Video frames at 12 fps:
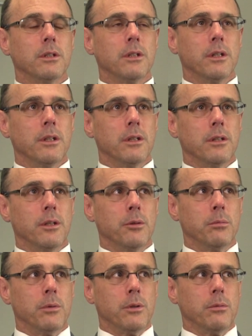and,
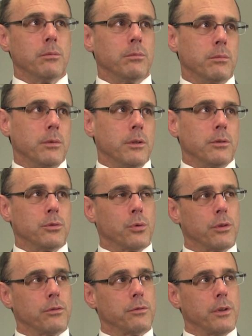and, and
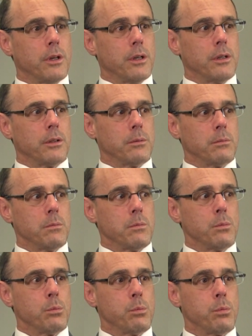sort of uh,
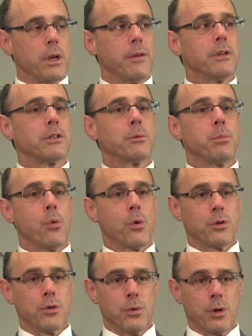giving
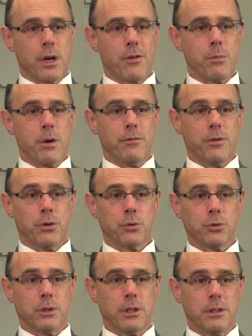support to our government
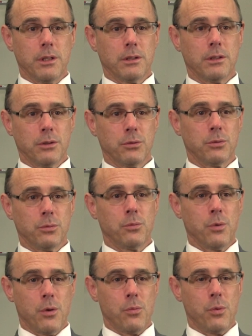officials that this is
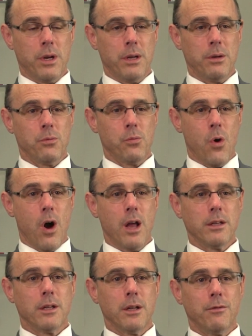what we
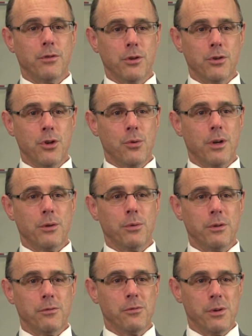want, and if you do it,
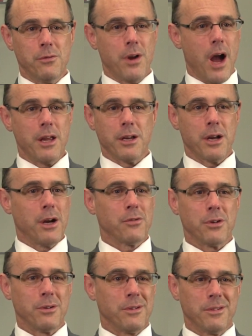we've, we've got you
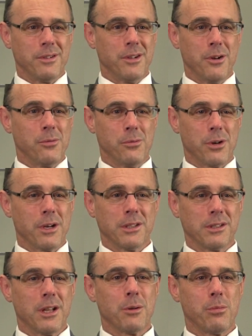covered. Mm -hmm. You mm-hmm. know, we're going
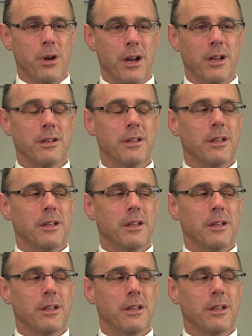to celebrate it.